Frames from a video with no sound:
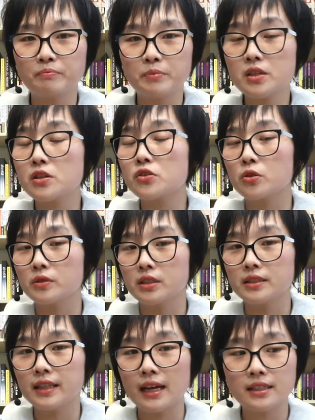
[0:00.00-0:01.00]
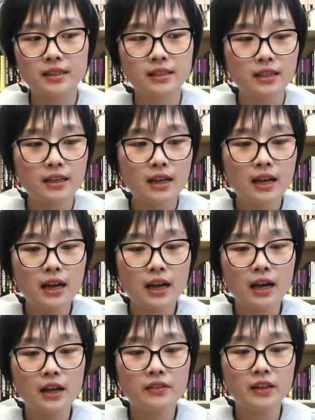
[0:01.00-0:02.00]
business owner that
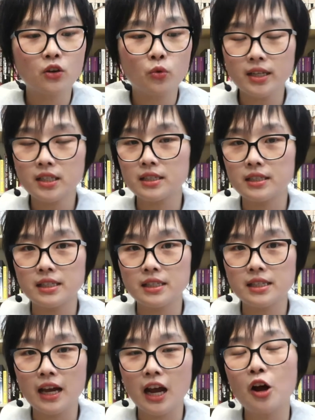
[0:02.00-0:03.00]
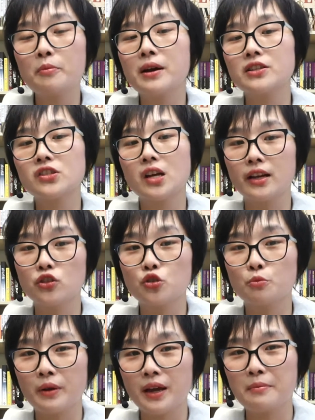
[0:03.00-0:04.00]
the question is how much I
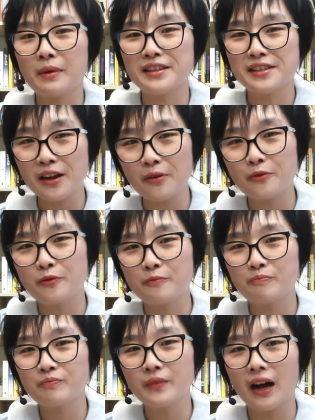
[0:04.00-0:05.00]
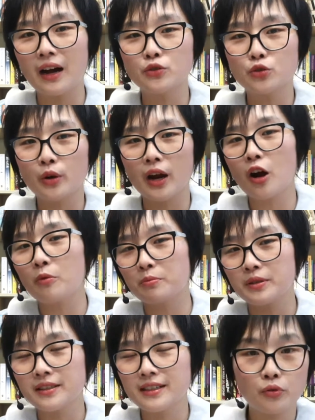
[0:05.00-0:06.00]
should pay myself to
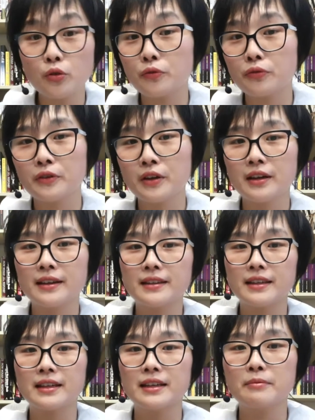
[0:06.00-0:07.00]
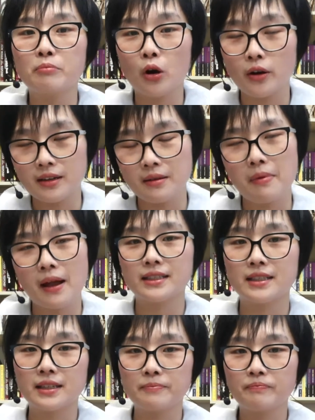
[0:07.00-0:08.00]
help improve the borrowing
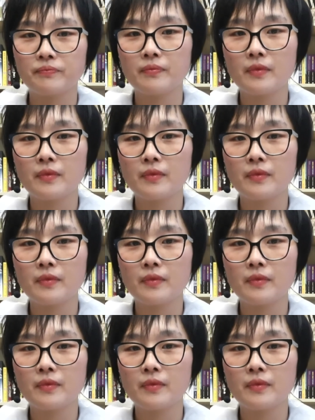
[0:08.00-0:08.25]
capacity.